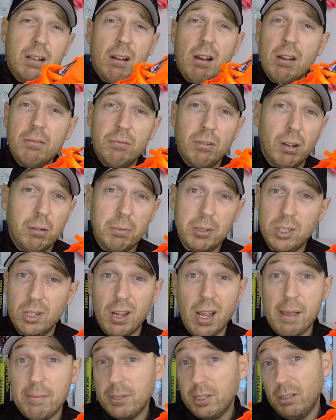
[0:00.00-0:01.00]
Glide Ride, which
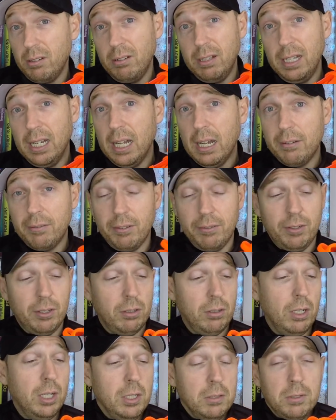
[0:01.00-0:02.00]
I absolutely love. If
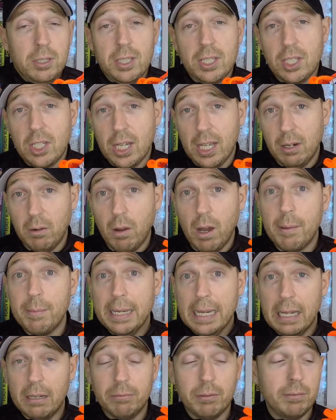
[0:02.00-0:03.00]
you're new to the channel, I'm
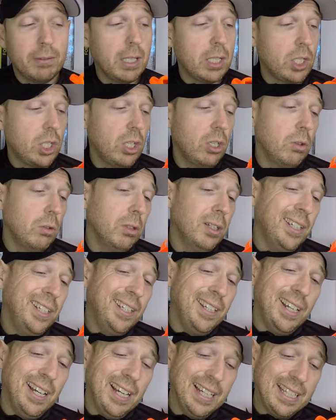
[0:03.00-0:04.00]
in love with that shoe.
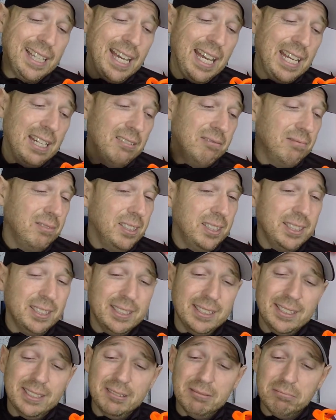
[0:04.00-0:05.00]
Again,
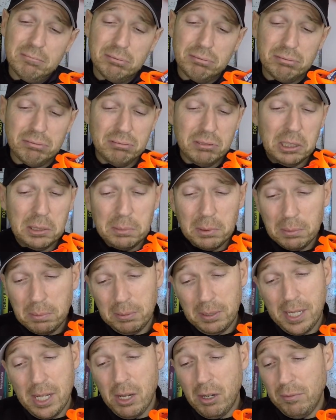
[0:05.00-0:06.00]

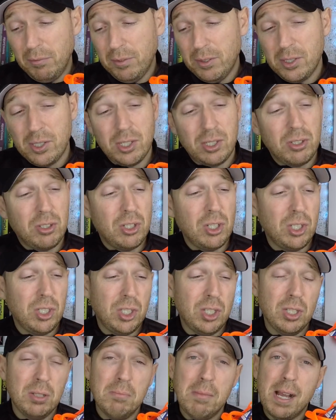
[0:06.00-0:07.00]
probably offers
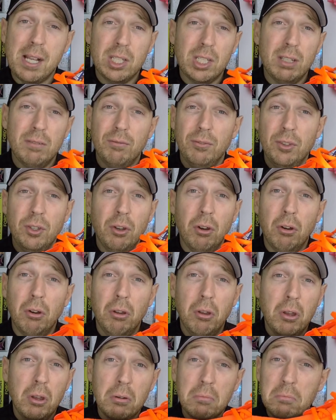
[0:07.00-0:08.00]
just as much, if
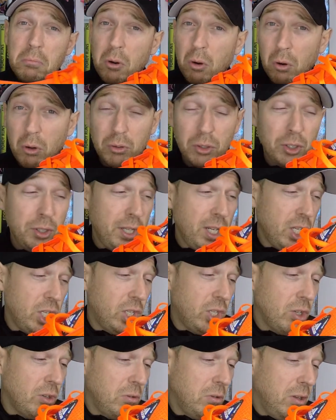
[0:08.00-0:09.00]
not more, than this
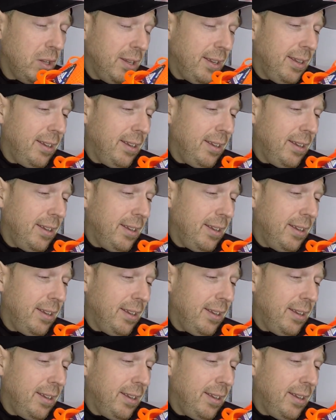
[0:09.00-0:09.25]
shoe.